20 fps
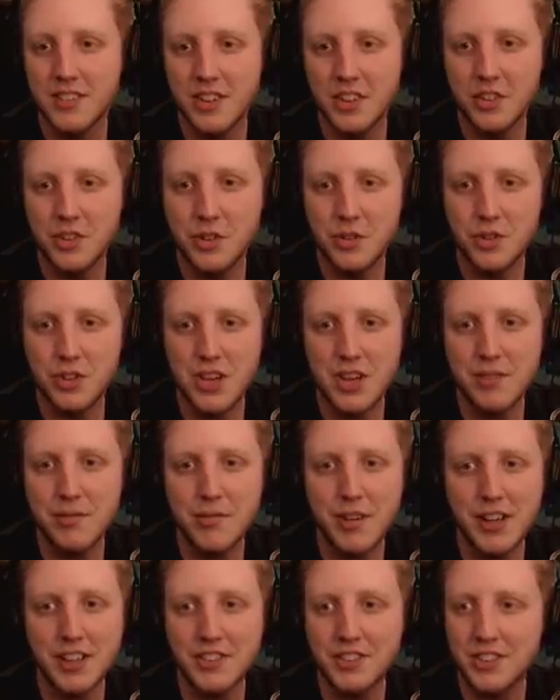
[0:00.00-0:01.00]
There's usually a
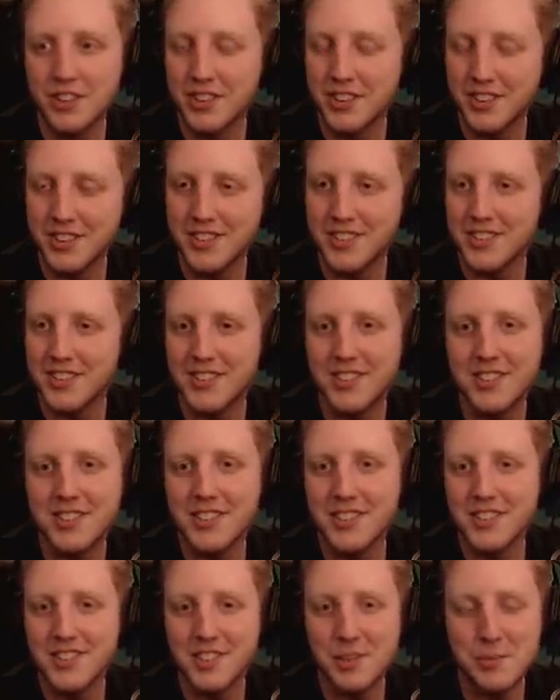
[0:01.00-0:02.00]
fight,
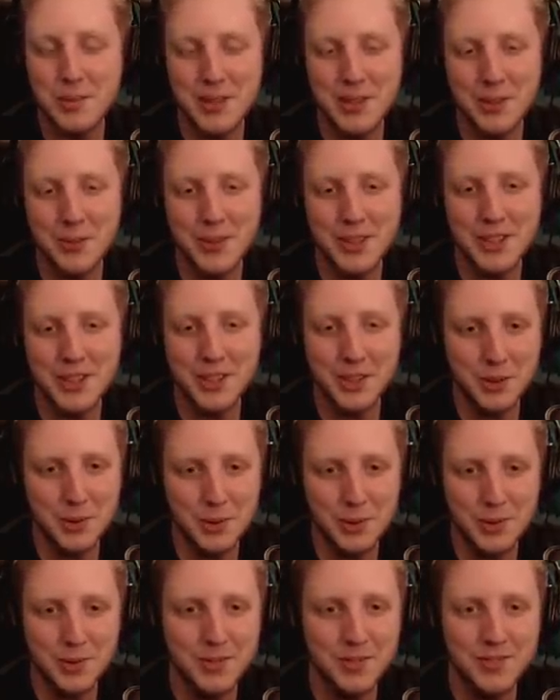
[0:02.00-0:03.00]
depending on where you
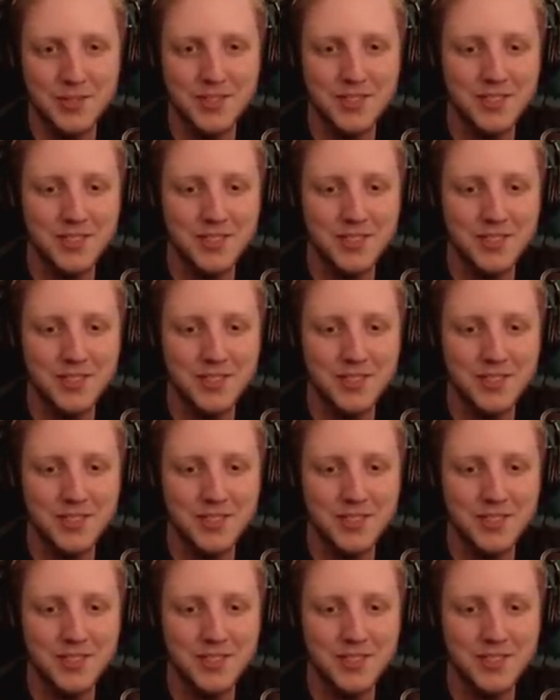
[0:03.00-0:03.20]
go.